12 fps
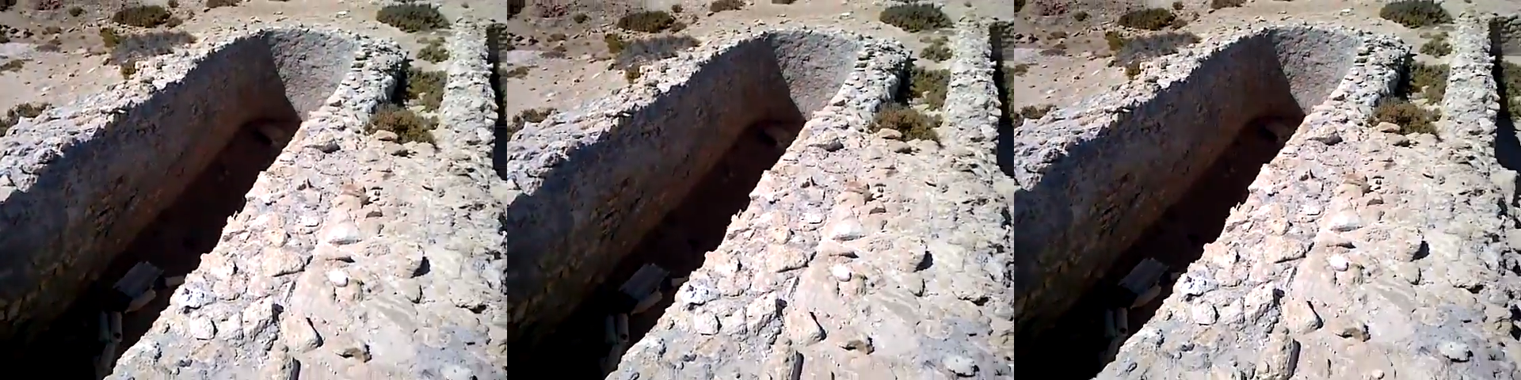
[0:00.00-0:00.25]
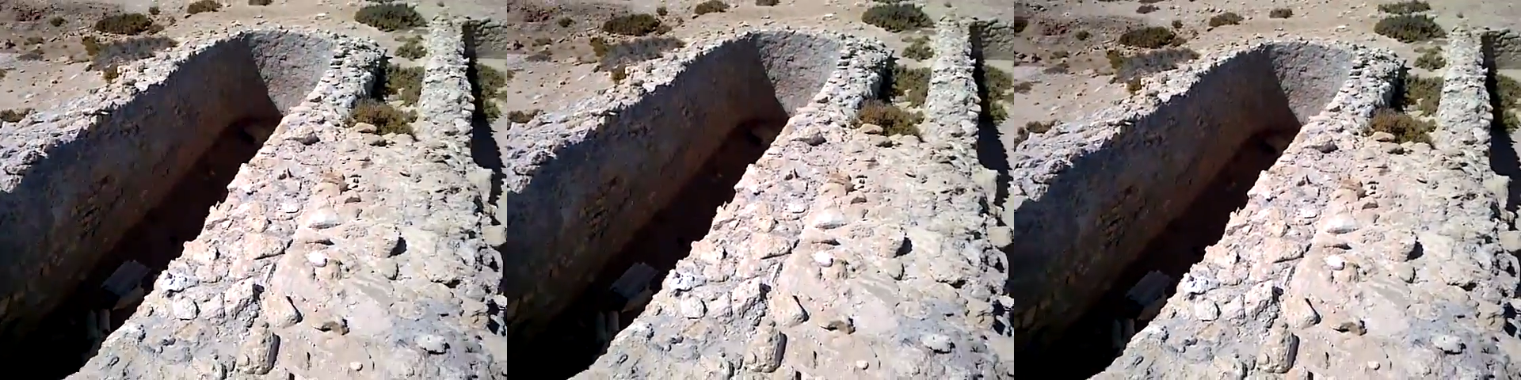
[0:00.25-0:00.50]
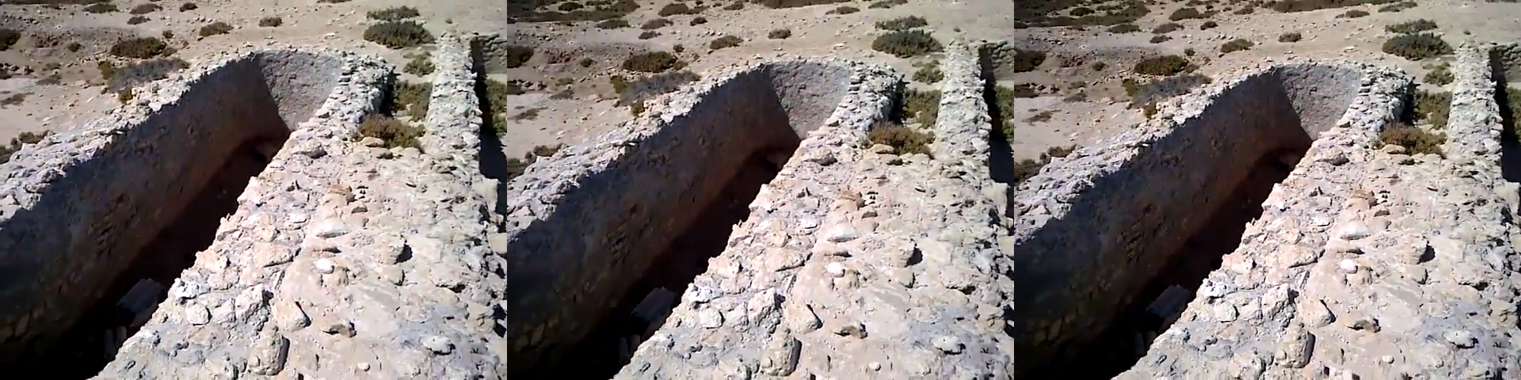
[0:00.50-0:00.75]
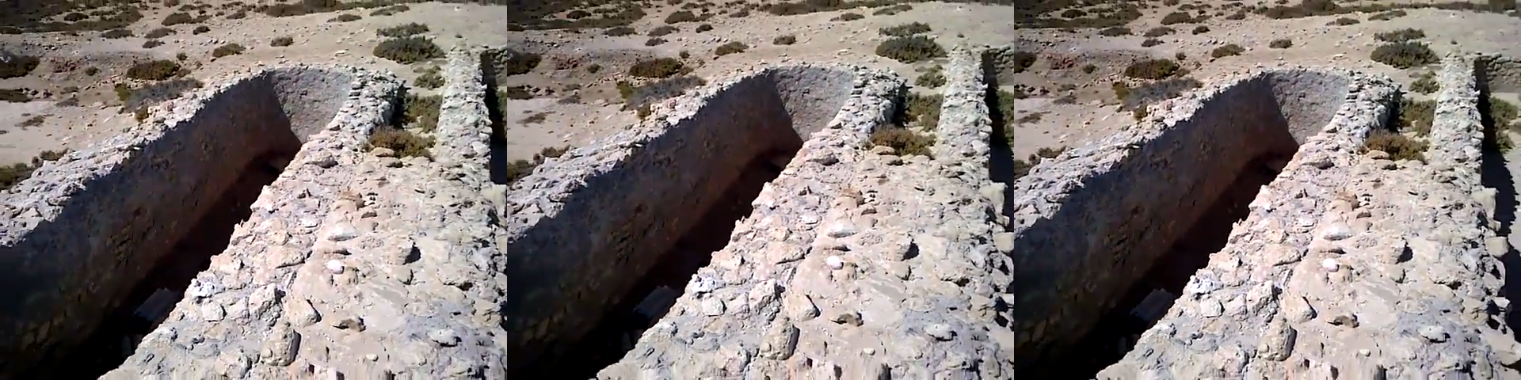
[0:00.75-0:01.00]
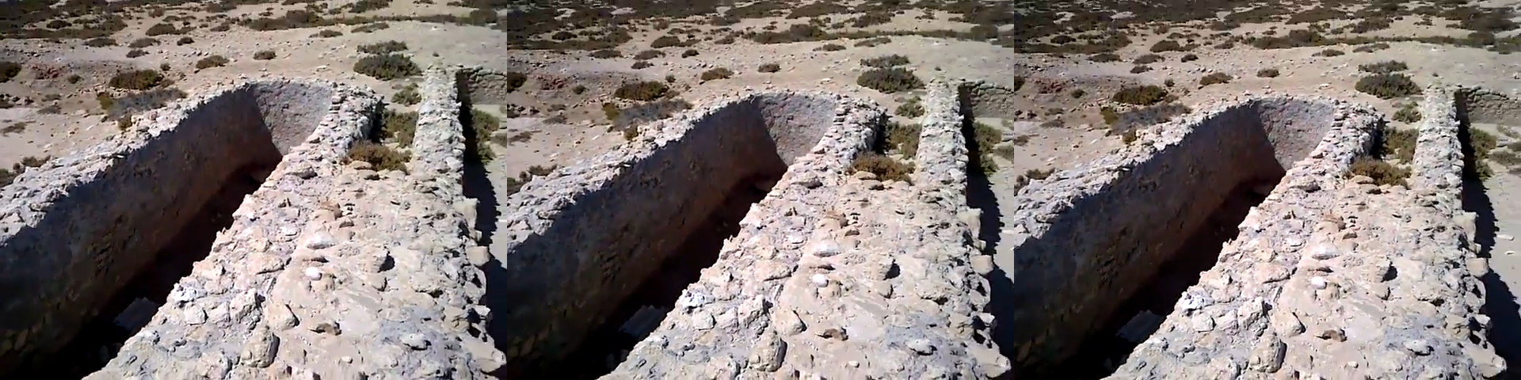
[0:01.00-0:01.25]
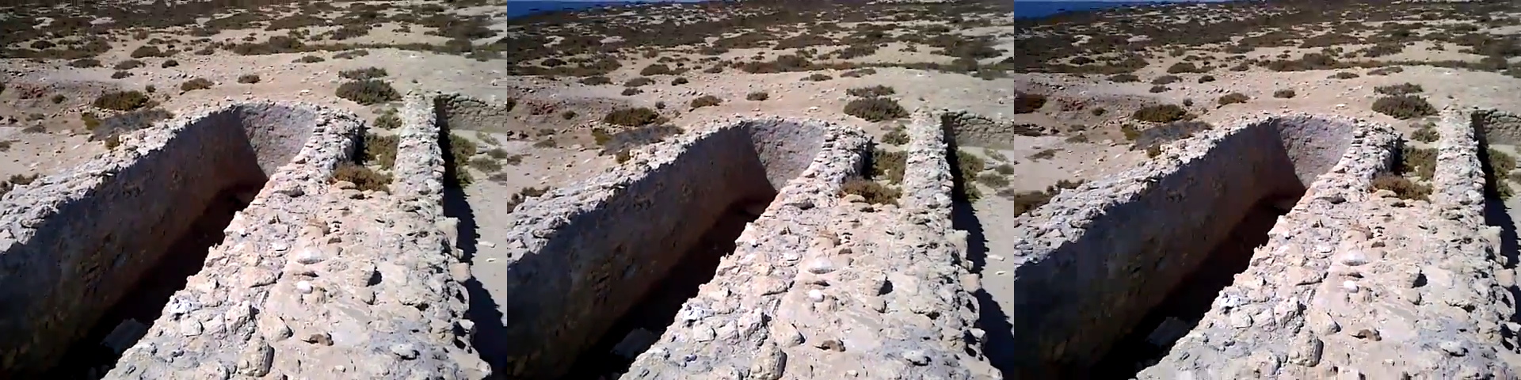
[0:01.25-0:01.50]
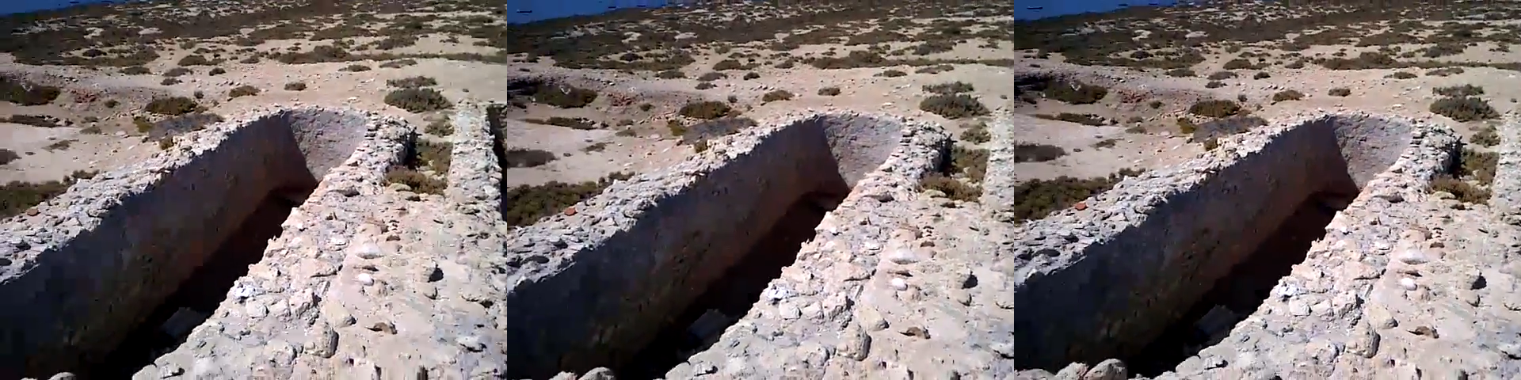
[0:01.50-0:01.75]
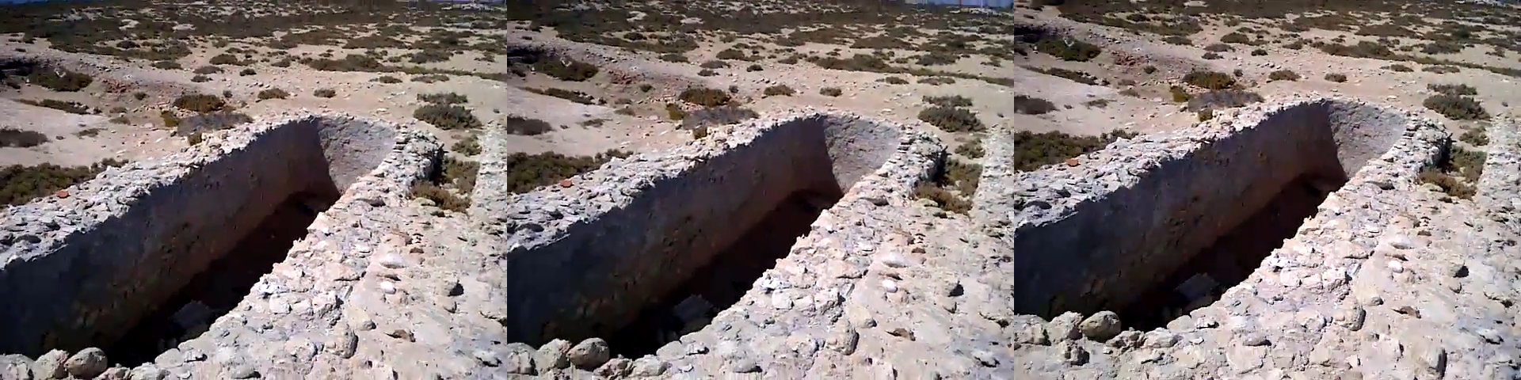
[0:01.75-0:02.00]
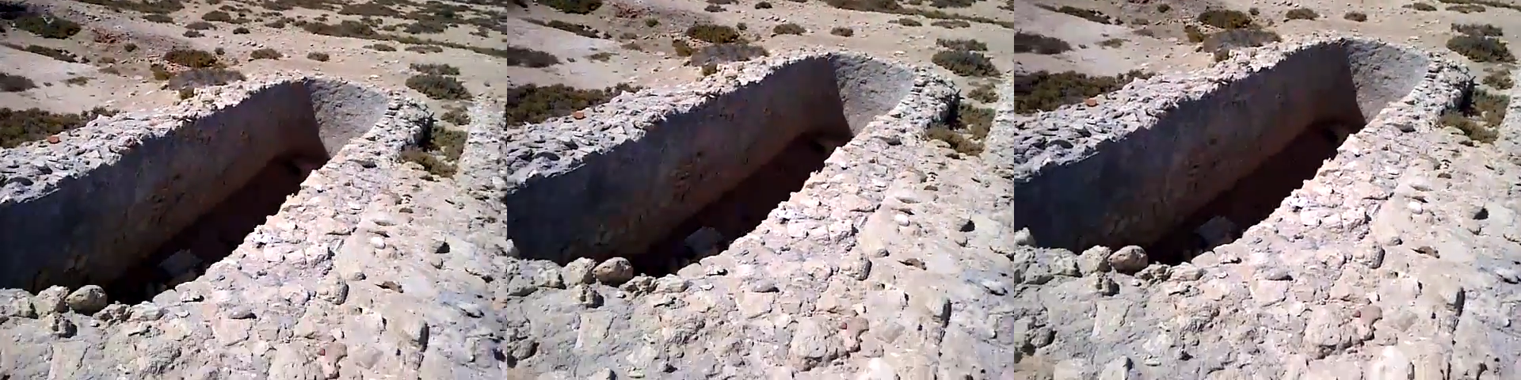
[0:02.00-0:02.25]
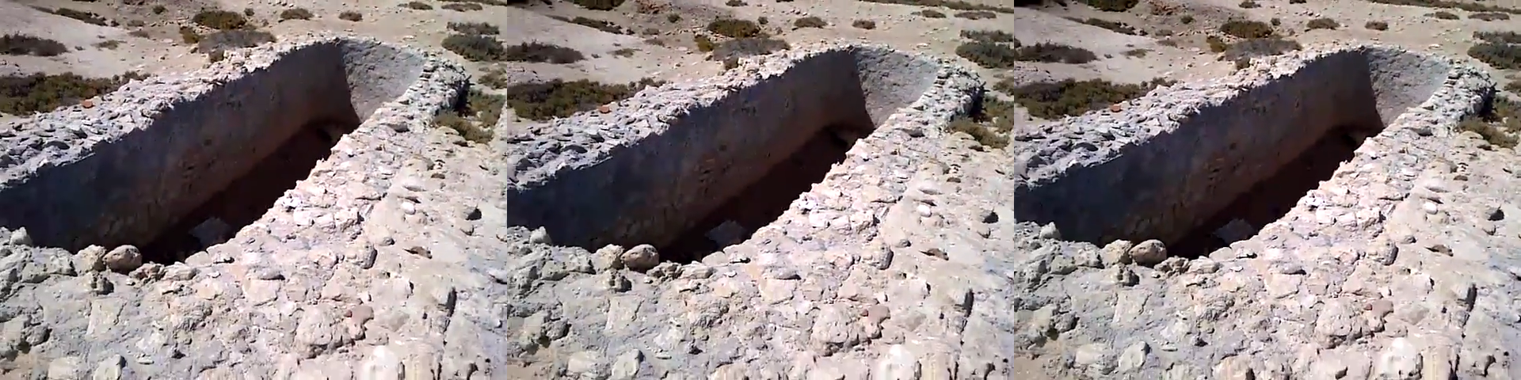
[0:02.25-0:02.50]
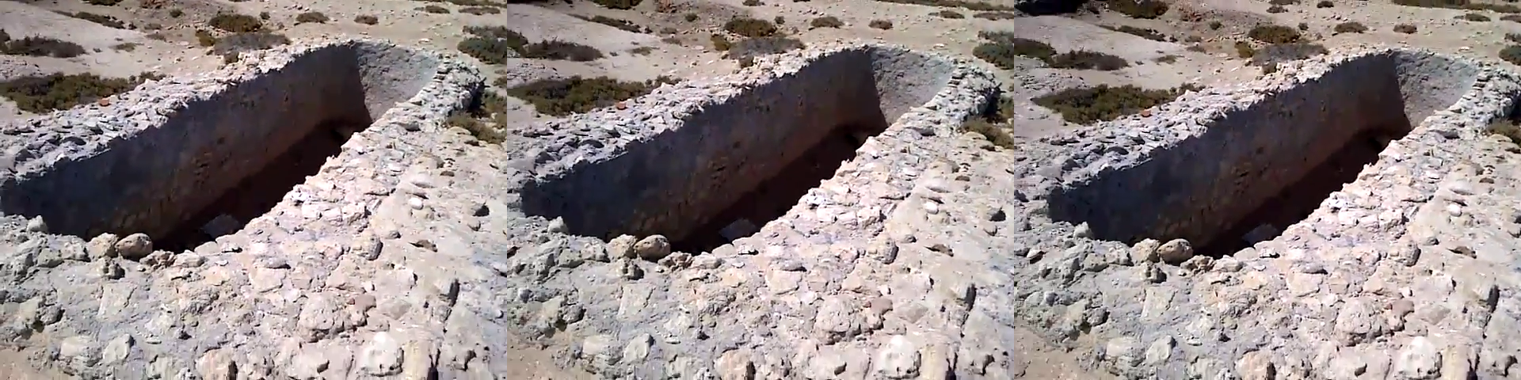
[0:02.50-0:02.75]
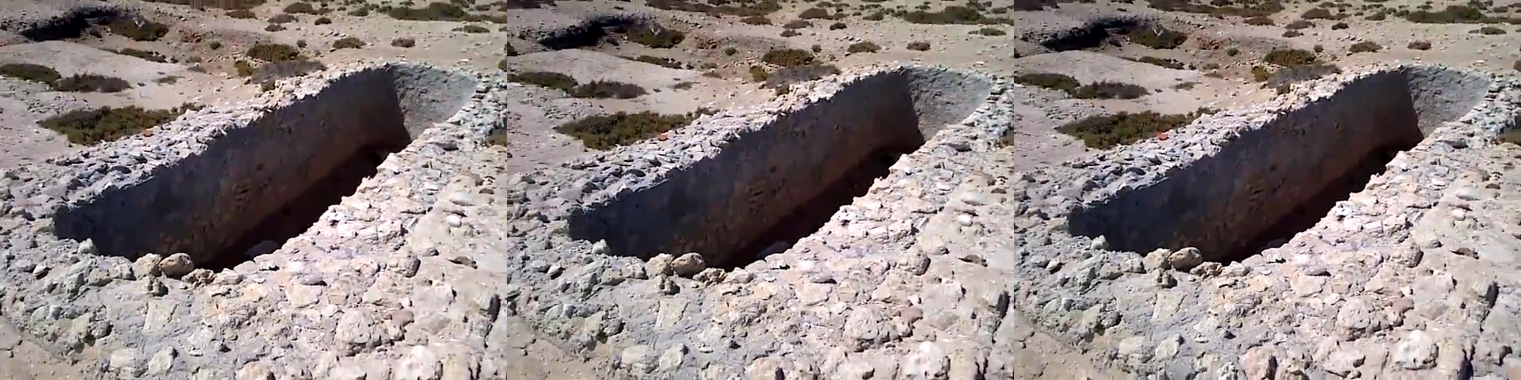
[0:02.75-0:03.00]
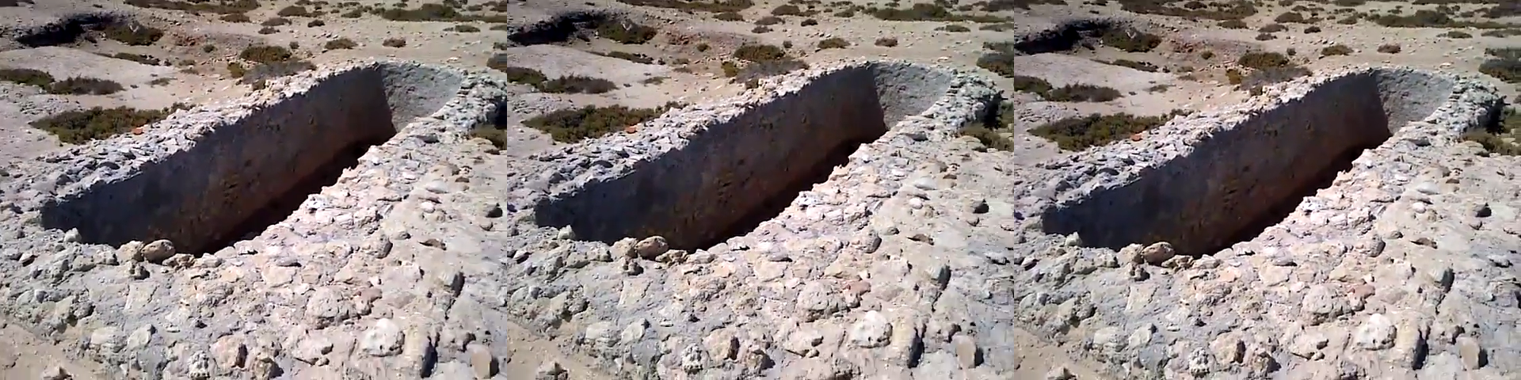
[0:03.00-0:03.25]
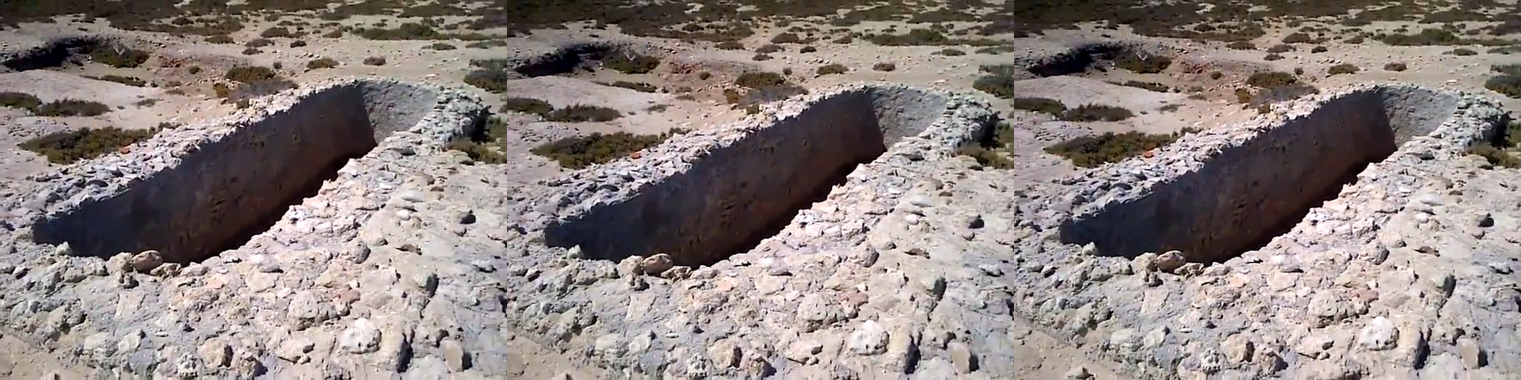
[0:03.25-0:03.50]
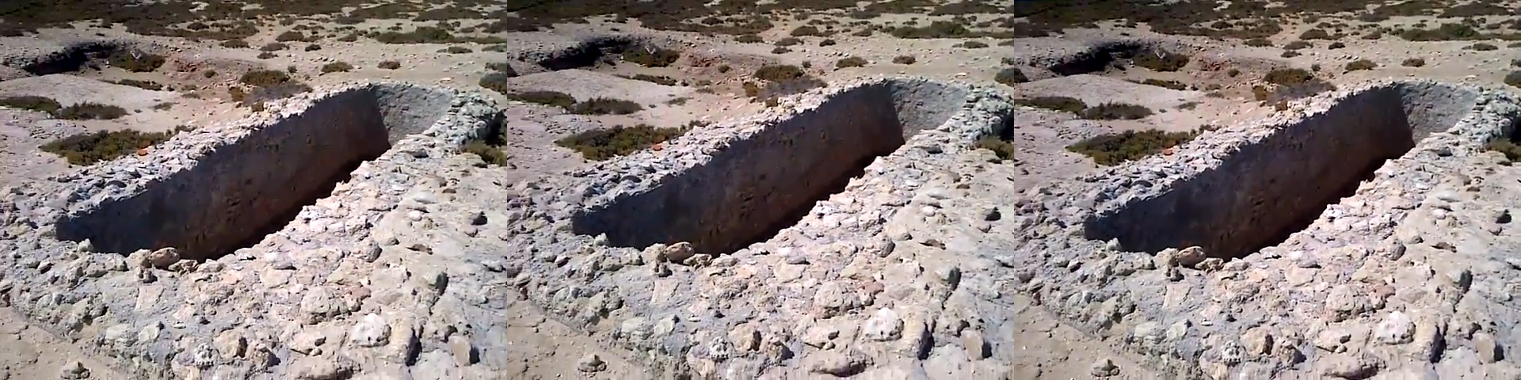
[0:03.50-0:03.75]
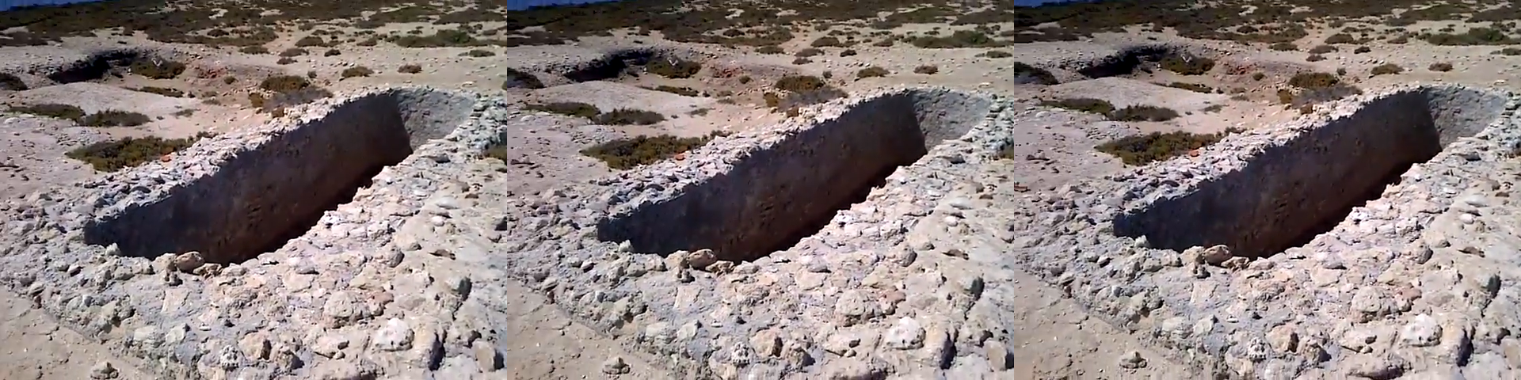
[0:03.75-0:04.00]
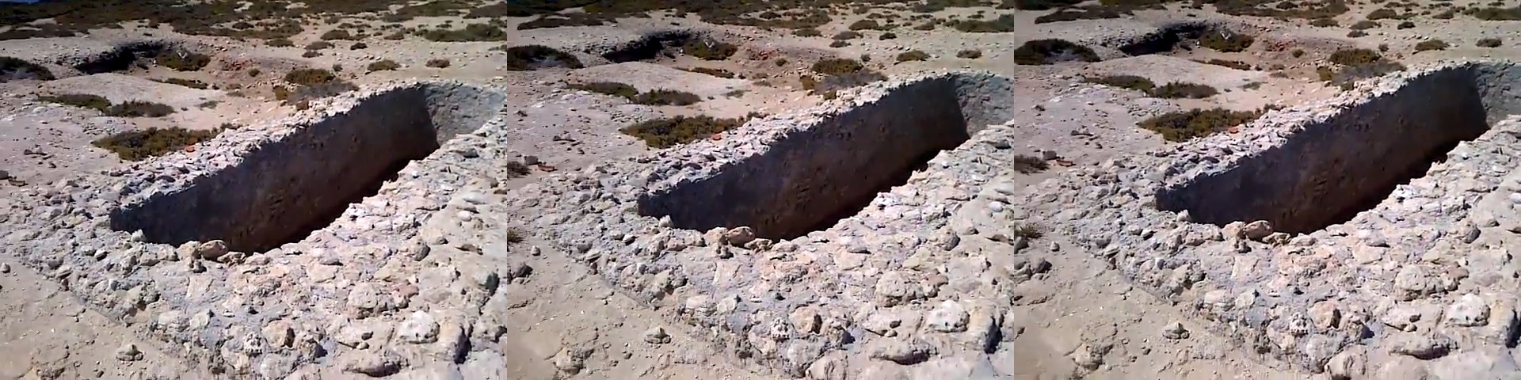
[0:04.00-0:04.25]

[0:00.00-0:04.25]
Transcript: Nobody's mouth can be seen.